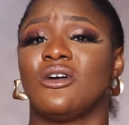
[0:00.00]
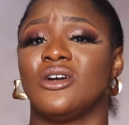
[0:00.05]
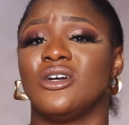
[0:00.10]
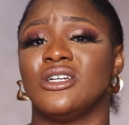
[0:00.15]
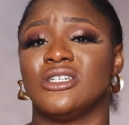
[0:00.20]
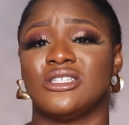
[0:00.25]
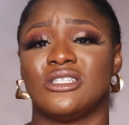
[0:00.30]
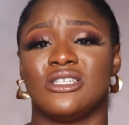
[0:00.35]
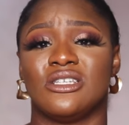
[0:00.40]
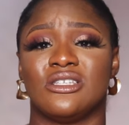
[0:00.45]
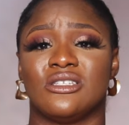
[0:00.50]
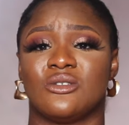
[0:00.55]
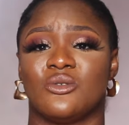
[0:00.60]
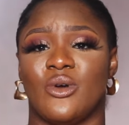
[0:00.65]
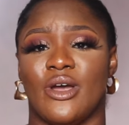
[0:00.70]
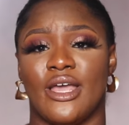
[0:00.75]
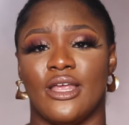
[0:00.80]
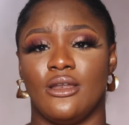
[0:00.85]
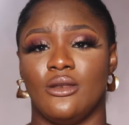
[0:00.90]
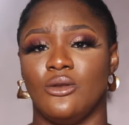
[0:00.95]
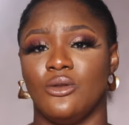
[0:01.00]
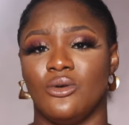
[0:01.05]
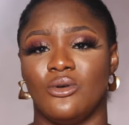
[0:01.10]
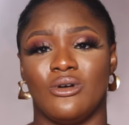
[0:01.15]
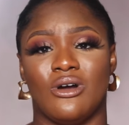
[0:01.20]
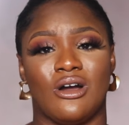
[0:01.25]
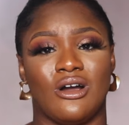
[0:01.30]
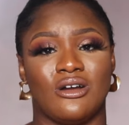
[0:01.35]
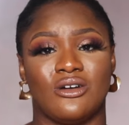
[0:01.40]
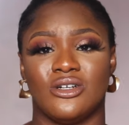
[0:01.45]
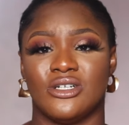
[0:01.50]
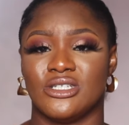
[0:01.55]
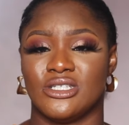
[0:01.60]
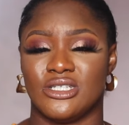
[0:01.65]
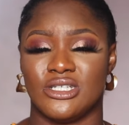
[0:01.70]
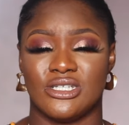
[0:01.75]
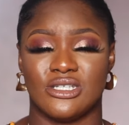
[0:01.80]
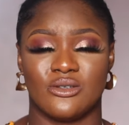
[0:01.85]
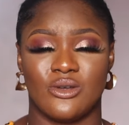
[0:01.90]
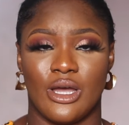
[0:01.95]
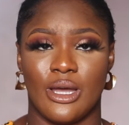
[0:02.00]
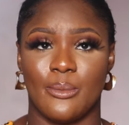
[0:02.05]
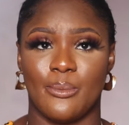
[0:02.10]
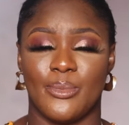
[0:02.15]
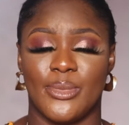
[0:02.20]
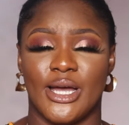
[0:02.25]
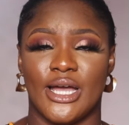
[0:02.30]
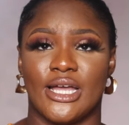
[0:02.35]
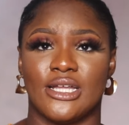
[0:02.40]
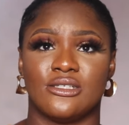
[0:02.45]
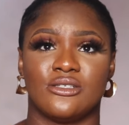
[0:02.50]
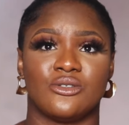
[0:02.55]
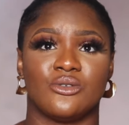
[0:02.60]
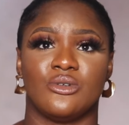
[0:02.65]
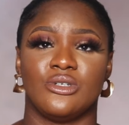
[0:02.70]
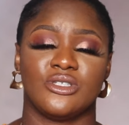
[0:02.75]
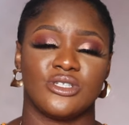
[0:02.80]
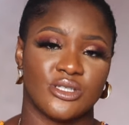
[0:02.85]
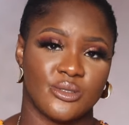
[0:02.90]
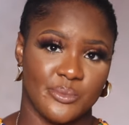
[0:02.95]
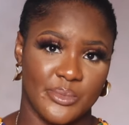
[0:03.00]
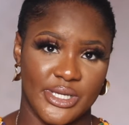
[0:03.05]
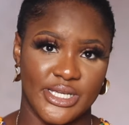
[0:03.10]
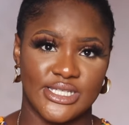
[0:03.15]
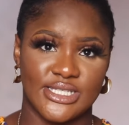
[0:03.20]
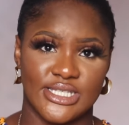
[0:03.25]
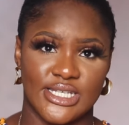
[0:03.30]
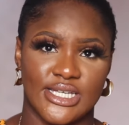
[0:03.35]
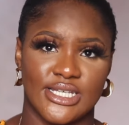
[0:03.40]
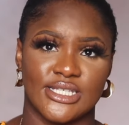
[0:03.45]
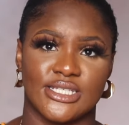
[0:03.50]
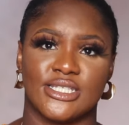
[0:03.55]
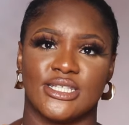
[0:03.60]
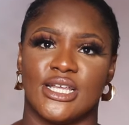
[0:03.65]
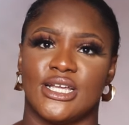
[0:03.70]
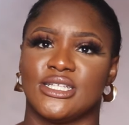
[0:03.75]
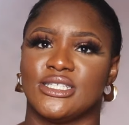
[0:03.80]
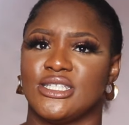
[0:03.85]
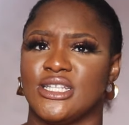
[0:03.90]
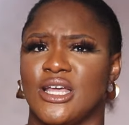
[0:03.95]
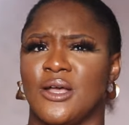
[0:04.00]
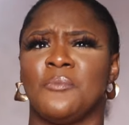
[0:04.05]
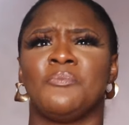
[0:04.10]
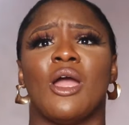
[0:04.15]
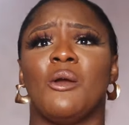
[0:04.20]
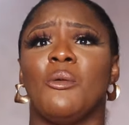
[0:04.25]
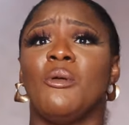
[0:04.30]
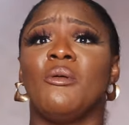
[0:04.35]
currency is quite low, our currency is quite bad, so it just makes sense that stuff.